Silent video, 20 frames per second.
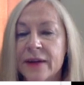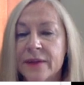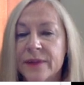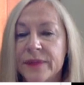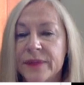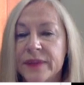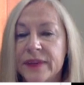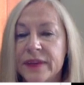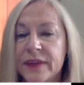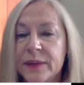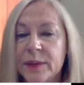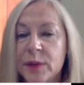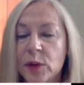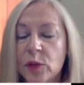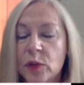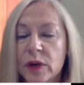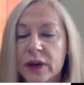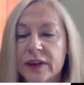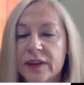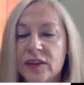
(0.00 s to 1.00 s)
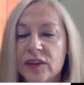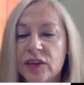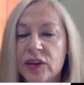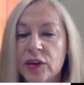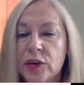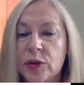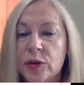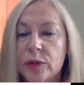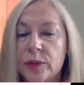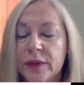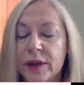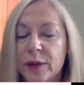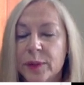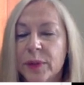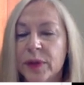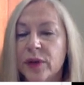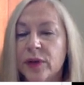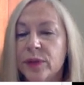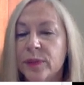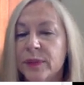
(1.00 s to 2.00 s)
sigma 1, 2. They're
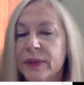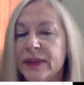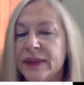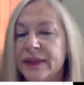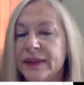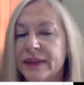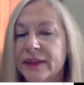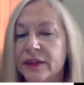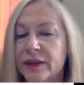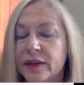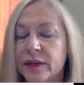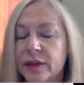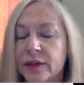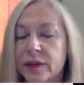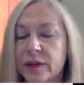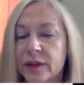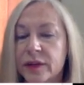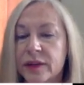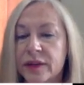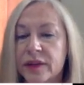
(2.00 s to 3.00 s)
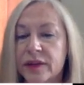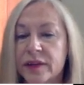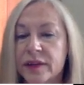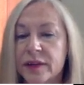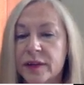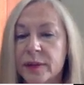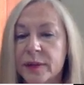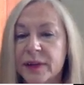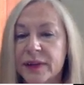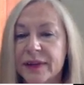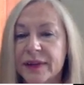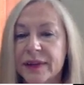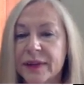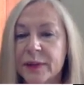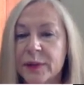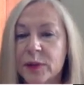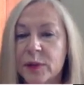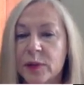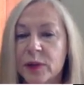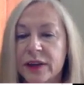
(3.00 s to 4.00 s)
both mean 0, so this just could be
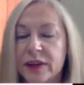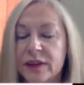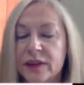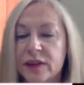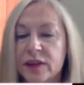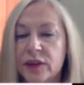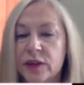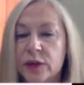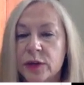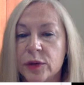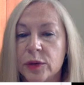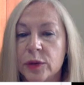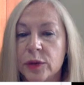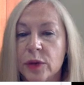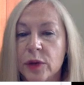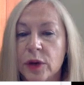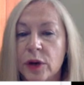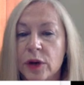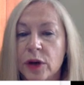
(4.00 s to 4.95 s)
sigma 1, 2